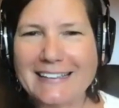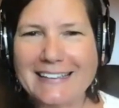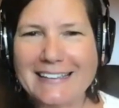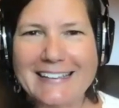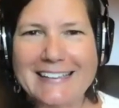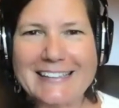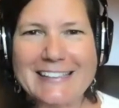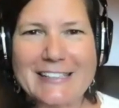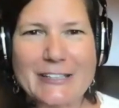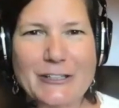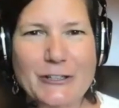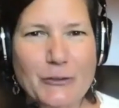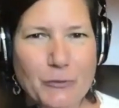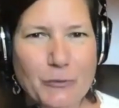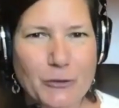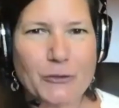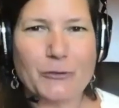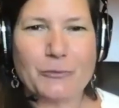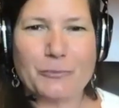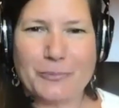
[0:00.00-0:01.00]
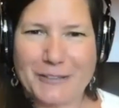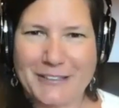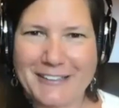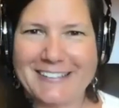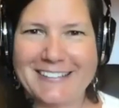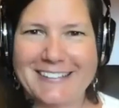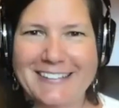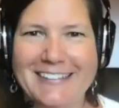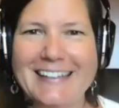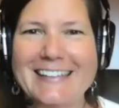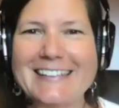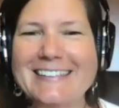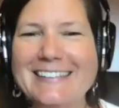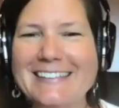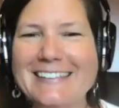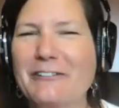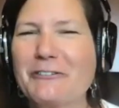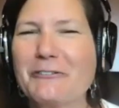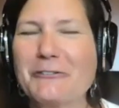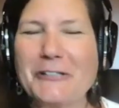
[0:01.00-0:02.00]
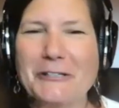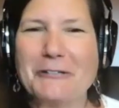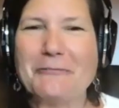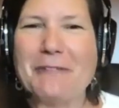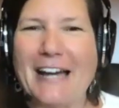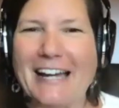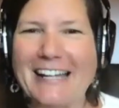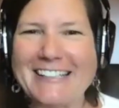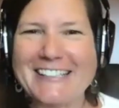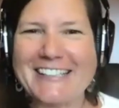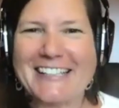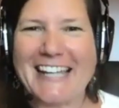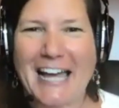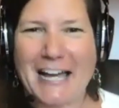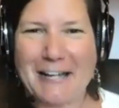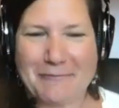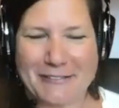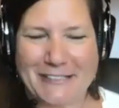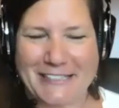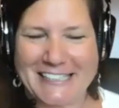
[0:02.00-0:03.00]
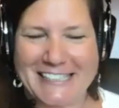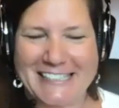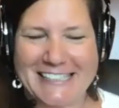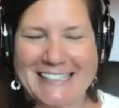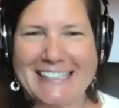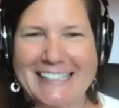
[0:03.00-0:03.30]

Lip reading: it's the group that the real magic happens.